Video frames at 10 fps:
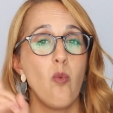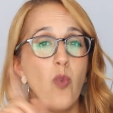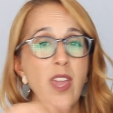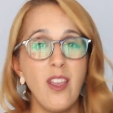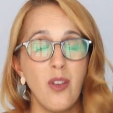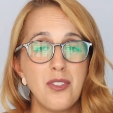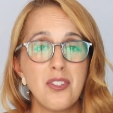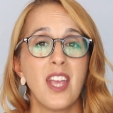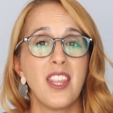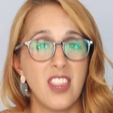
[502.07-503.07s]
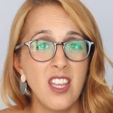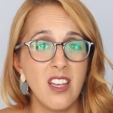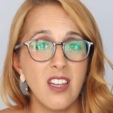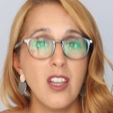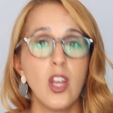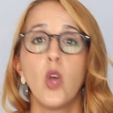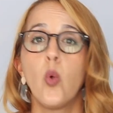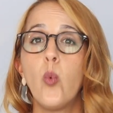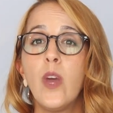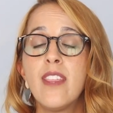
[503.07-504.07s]
we use the
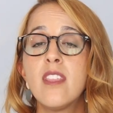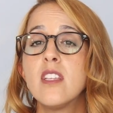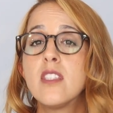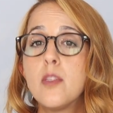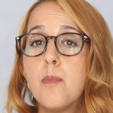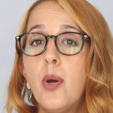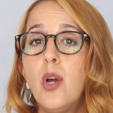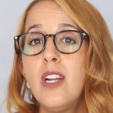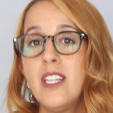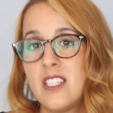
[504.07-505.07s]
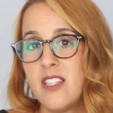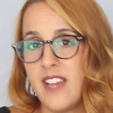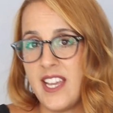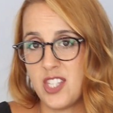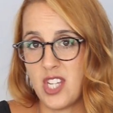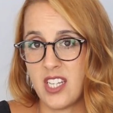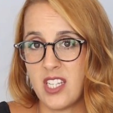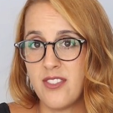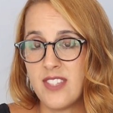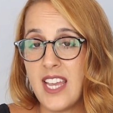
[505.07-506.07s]
with superlative
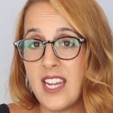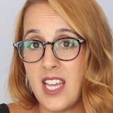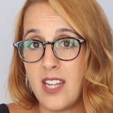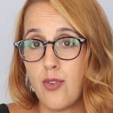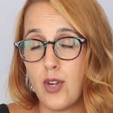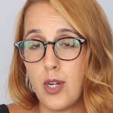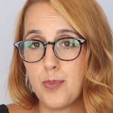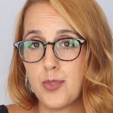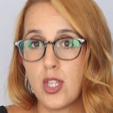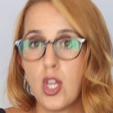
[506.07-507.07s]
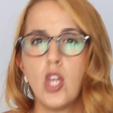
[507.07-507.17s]
adjectives and adverbs.